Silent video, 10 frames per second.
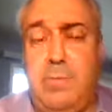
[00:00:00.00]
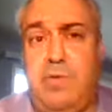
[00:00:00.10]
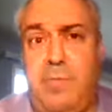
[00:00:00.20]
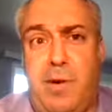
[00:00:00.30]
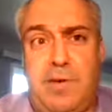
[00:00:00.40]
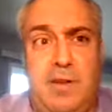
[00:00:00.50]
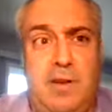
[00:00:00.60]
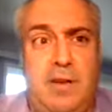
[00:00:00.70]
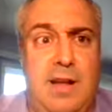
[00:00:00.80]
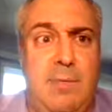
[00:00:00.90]
this type
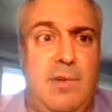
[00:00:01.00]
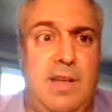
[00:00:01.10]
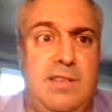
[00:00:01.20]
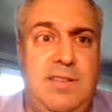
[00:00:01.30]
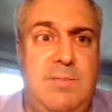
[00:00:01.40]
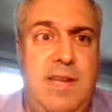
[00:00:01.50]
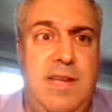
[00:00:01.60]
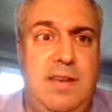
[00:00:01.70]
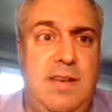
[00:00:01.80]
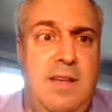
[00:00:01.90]
of person, looking to
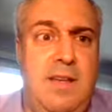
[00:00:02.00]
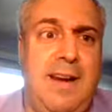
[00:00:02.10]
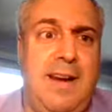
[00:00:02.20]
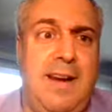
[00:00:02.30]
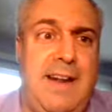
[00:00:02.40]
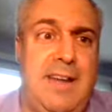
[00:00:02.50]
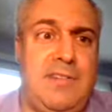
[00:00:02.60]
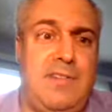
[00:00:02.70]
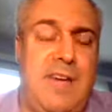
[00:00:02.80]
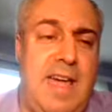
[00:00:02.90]
meet
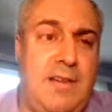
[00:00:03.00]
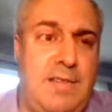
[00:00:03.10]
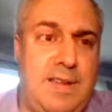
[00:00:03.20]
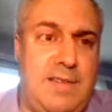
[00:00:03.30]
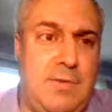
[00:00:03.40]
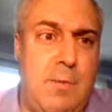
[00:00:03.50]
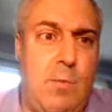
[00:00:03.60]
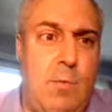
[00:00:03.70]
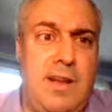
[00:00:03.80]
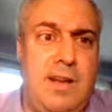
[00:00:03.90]
financial analysts, or
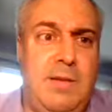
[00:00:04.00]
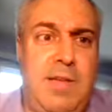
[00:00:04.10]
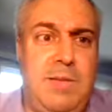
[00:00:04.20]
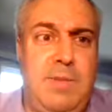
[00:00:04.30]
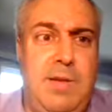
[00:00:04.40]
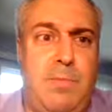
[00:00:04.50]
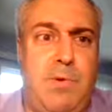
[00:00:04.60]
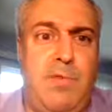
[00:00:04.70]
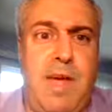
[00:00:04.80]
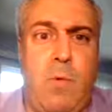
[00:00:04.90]
I'm working to meet
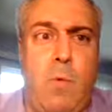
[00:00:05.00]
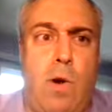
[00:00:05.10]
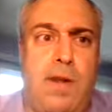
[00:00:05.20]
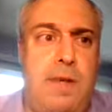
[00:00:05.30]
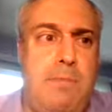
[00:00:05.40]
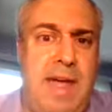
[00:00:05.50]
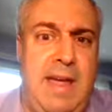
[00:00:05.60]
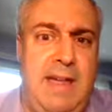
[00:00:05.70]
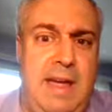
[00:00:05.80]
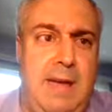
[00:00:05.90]
people that work in
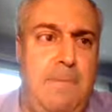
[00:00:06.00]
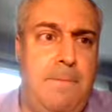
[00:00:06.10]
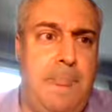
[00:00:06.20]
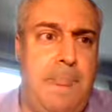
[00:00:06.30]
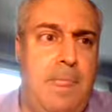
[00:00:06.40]
banking.